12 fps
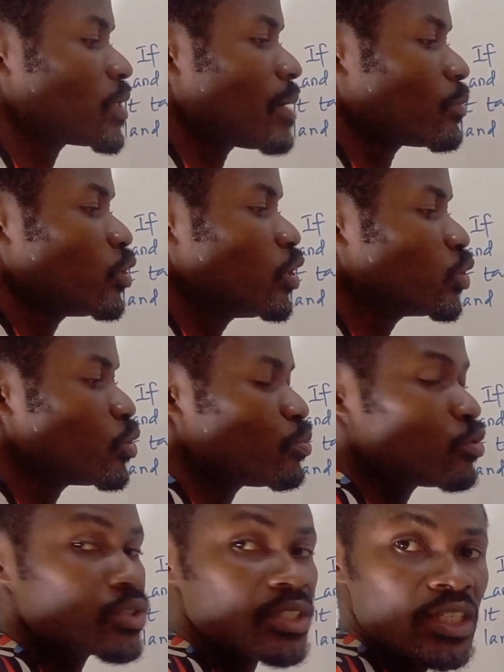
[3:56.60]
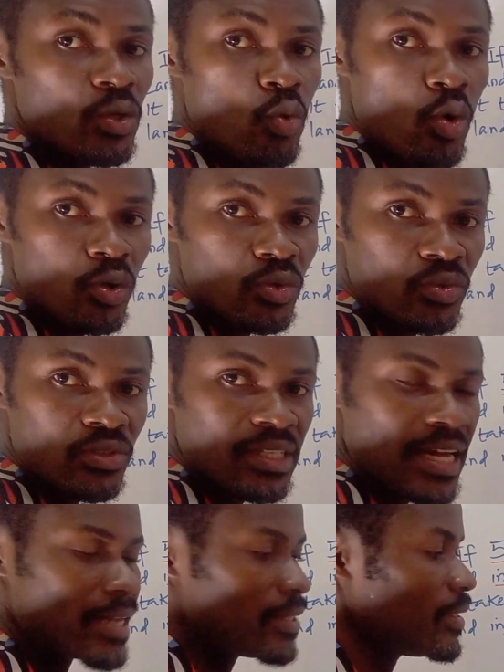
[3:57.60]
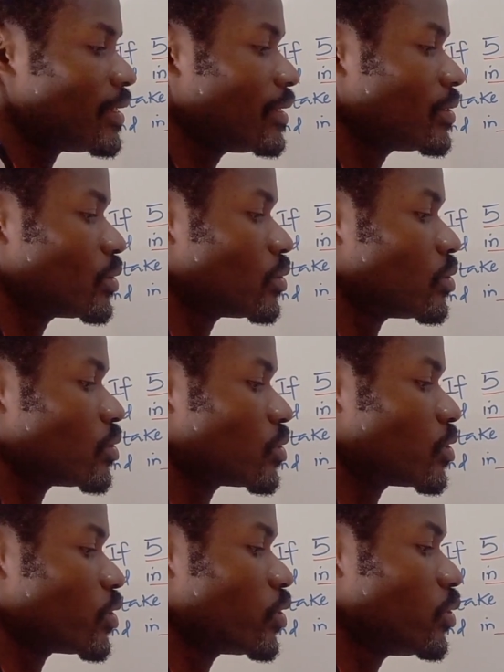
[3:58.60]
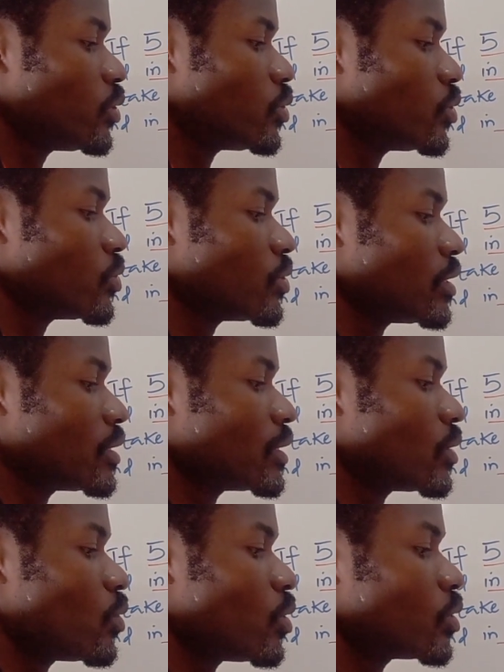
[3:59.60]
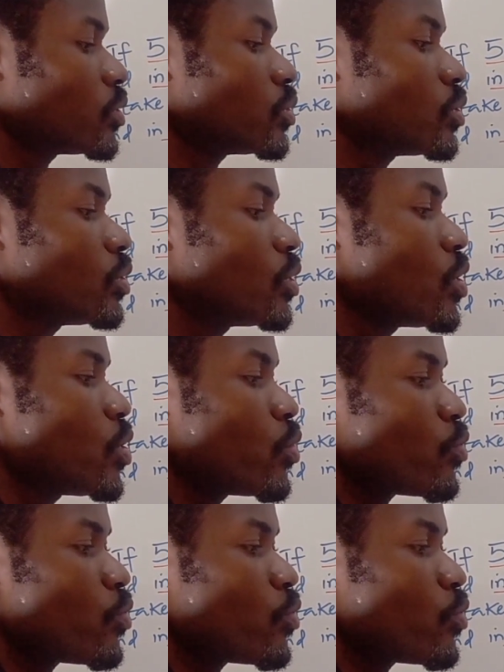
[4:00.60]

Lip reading: So I'm going to put equal to sign here. So Q is equal to,